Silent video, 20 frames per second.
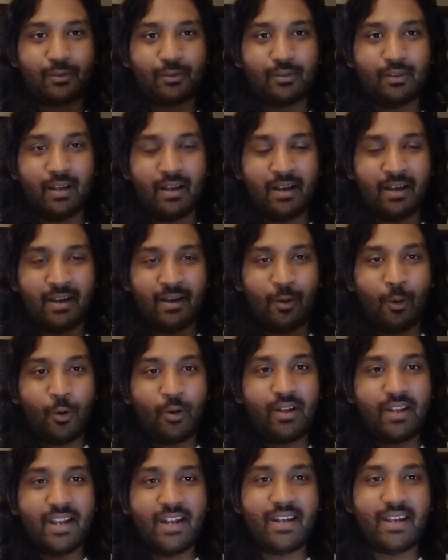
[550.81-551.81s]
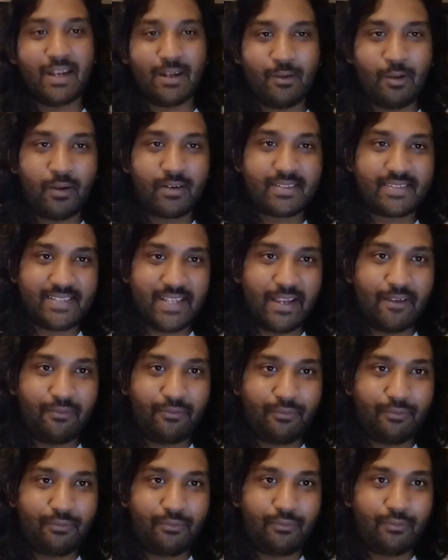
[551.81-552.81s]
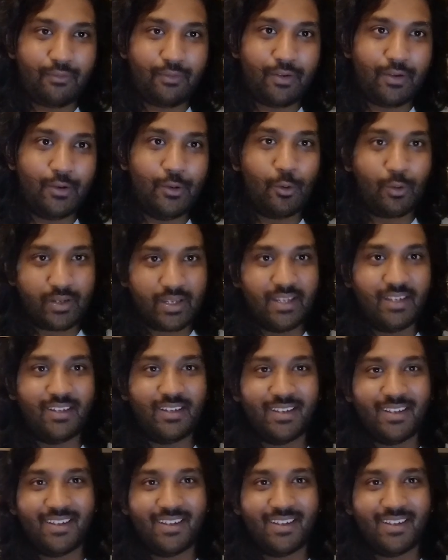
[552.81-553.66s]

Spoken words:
Odin did not save Loki.